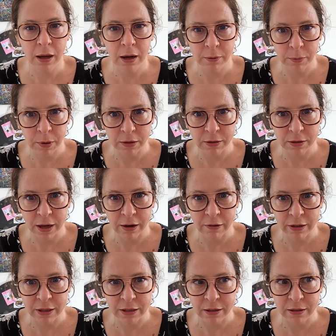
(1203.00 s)
I'm going to see
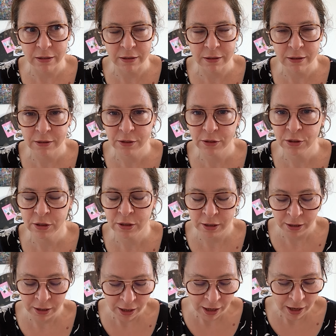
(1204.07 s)
Harry Styles.
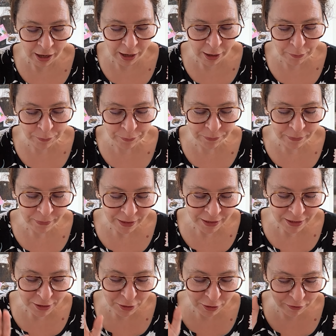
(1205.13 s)
So
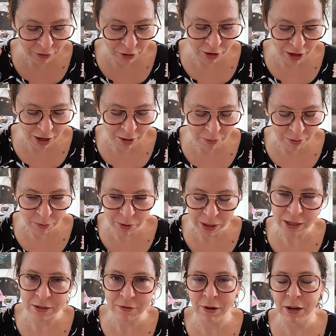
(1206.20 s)
I've got a couple of
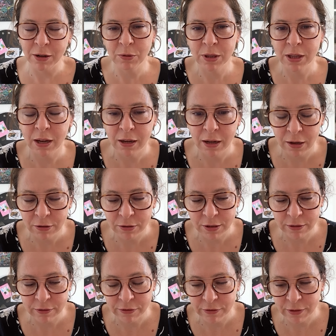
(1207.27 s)
weeks run with like loads
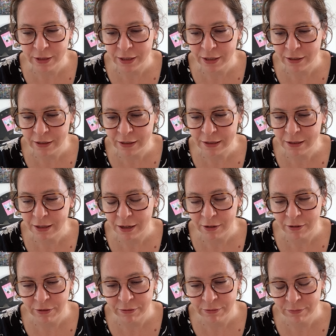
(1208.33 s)
of kind
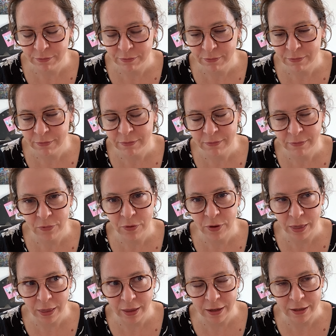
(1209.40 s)
of
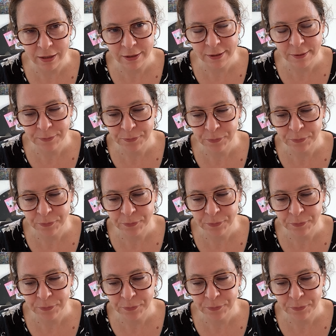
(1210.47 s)
fun things.